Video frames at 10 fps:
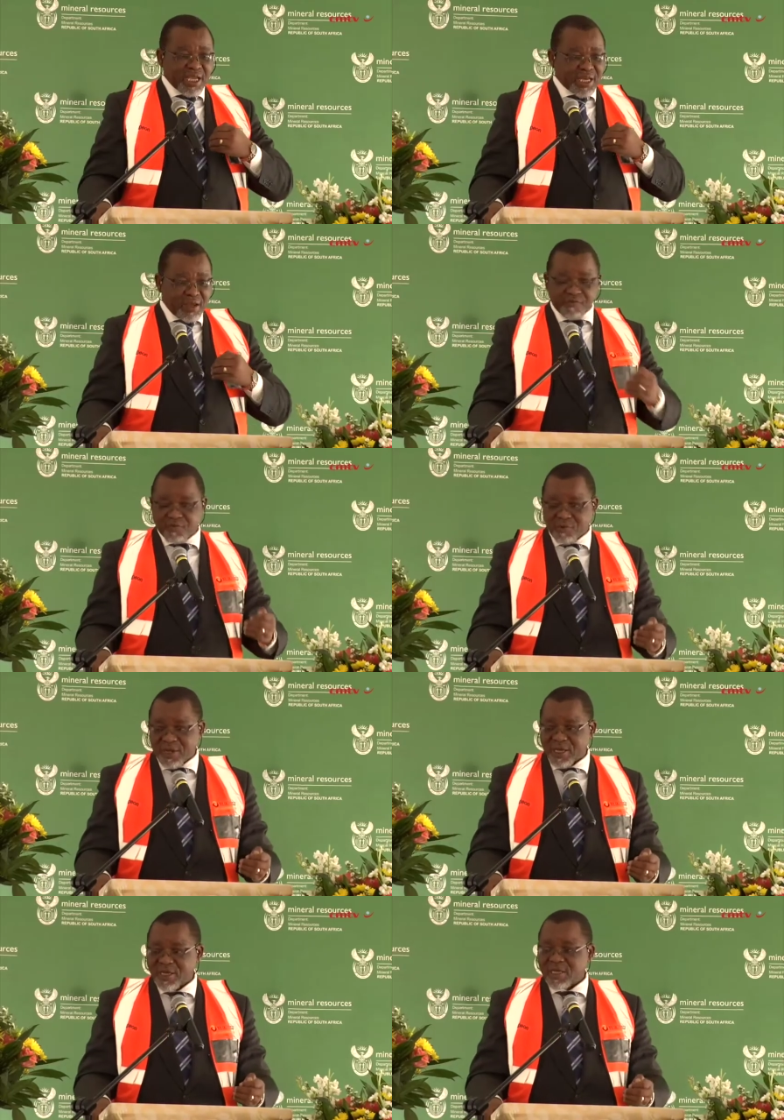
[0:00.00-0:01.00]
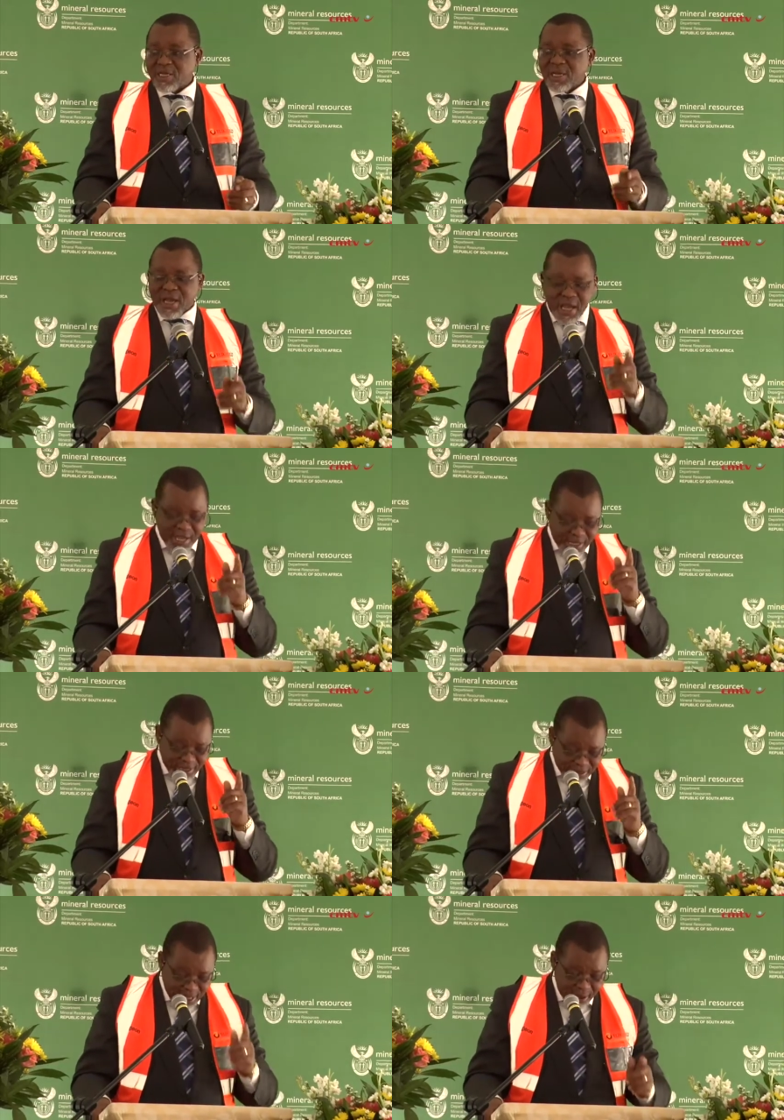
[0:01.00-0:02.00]
and everywhere. I can
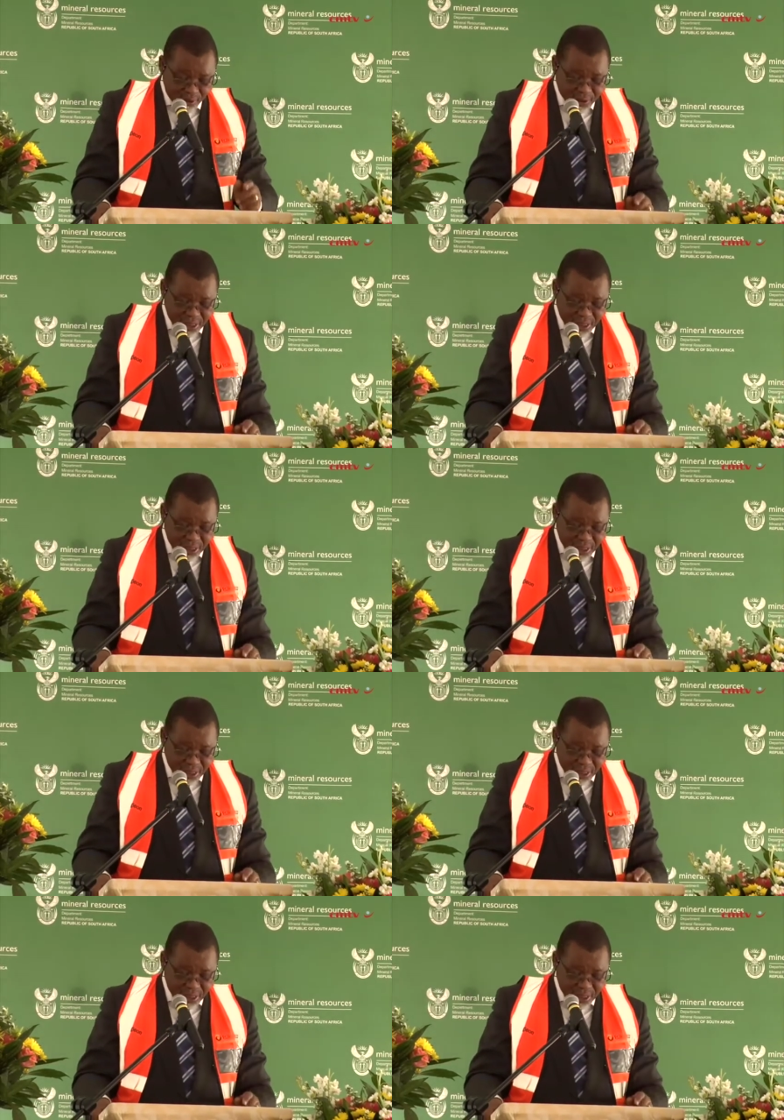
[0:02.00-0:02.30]
tell you